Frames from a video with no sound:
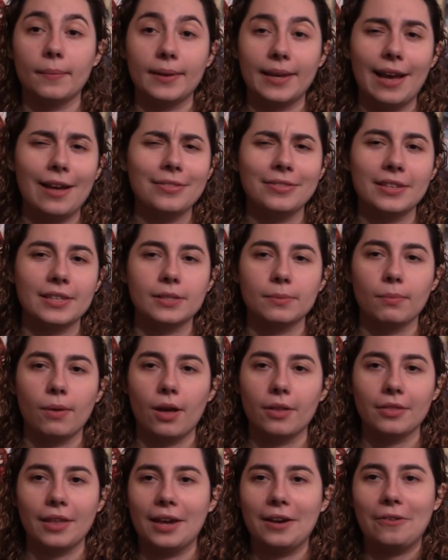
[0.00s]
coming out this
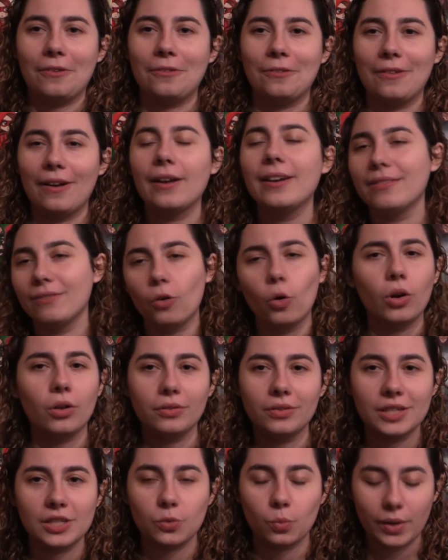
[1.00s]
month. I don't, uh,
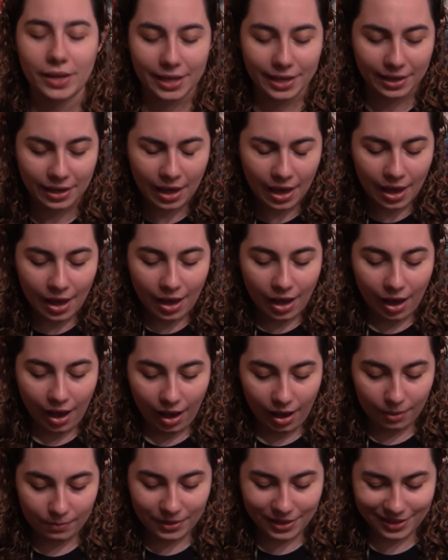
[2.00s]
well, this week,
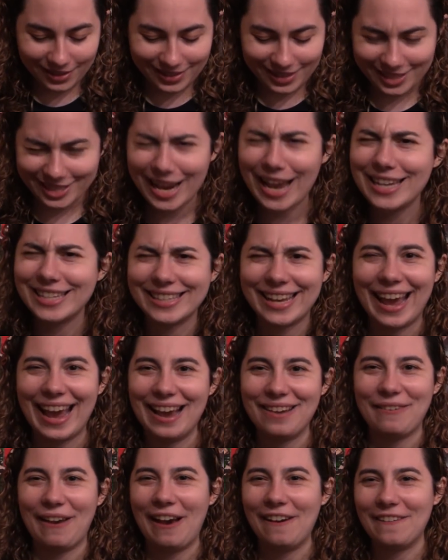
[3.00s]
uh, because it just
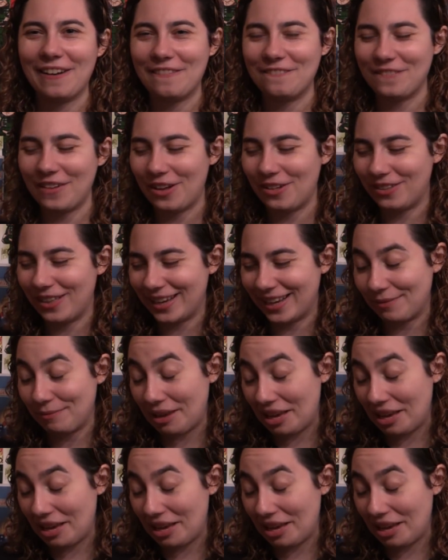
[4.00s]
came out, I felt like.